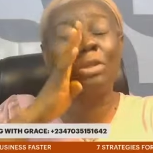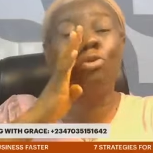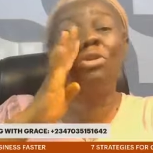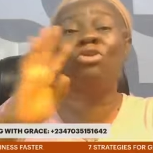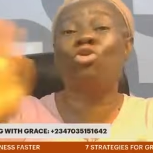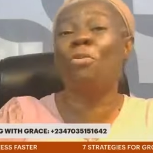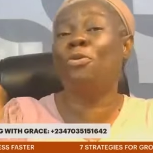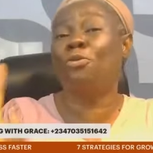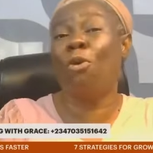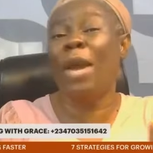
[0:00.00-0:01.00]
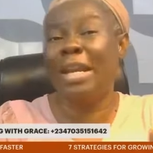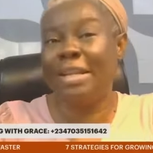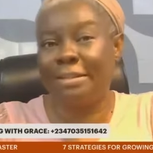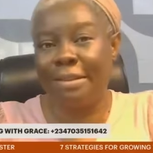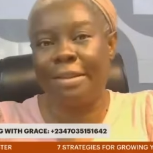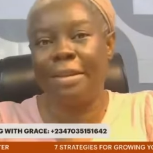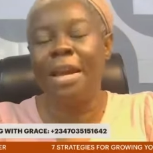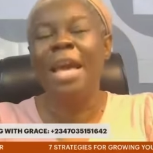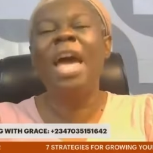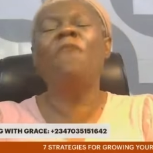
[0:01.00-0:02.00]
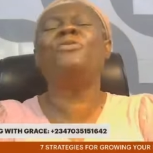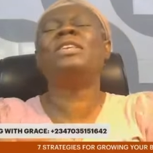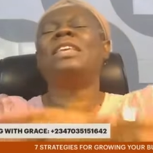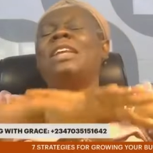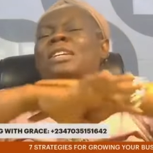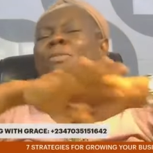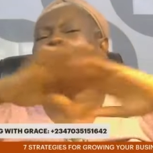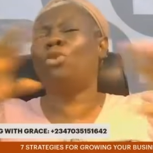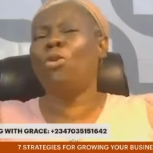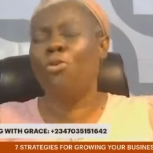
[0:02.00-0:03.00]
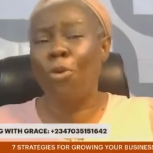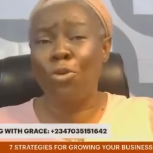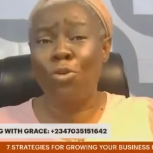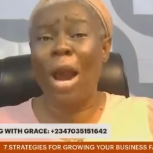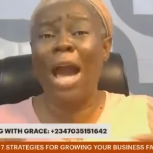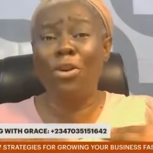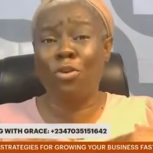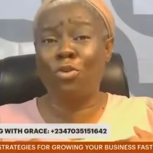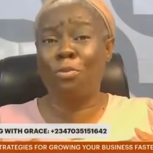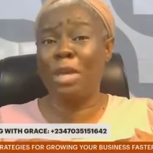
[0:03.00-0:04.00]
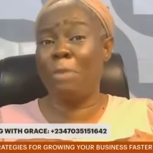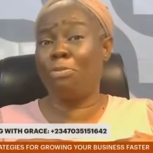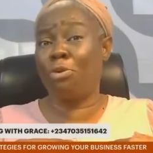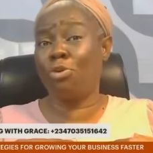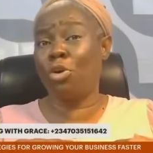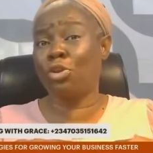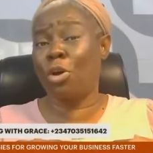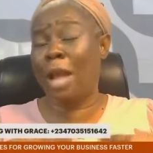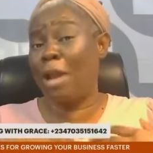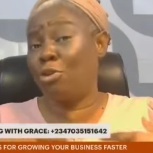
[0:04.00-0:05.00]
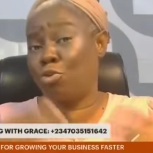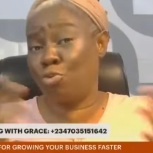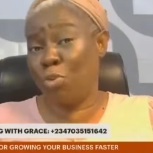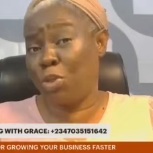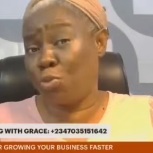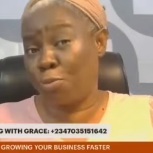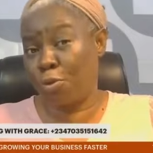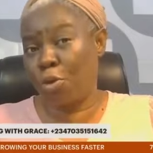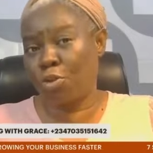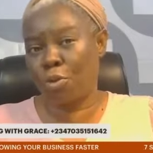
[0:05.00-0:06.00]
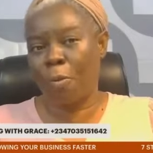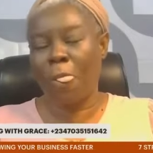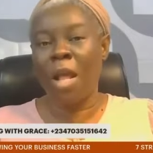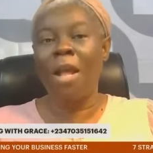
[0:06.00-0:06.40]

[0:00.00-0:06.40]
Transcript: They don't disturb you for anything. Everything has been done for you. I used to be a production, I used to be into production.